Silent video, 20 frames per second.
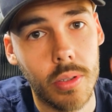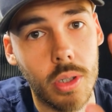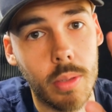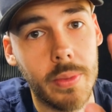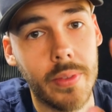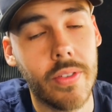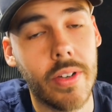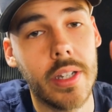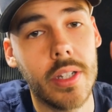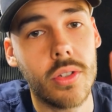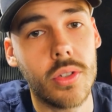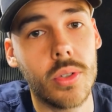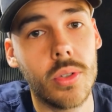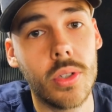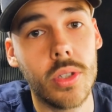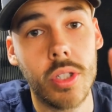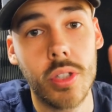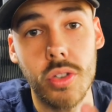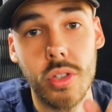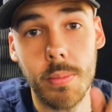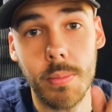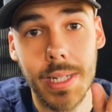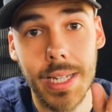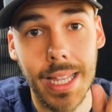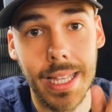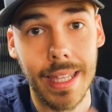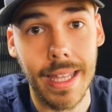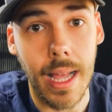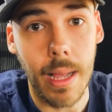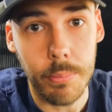coming very soon and some
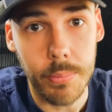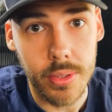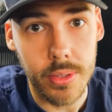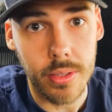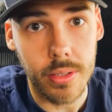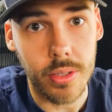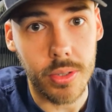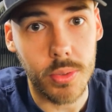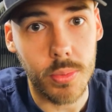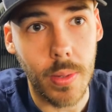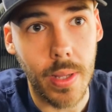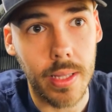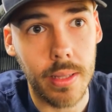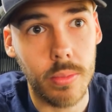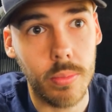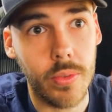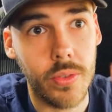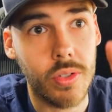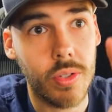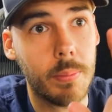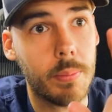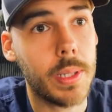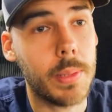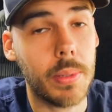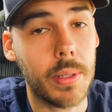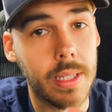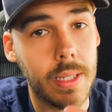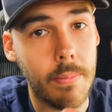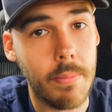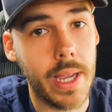collabs as well with some
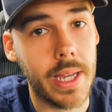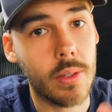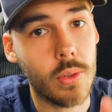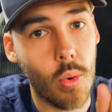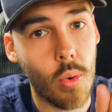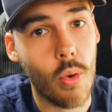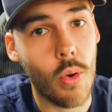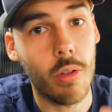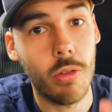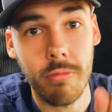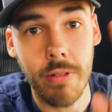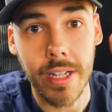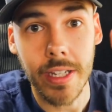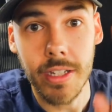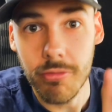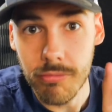people you might already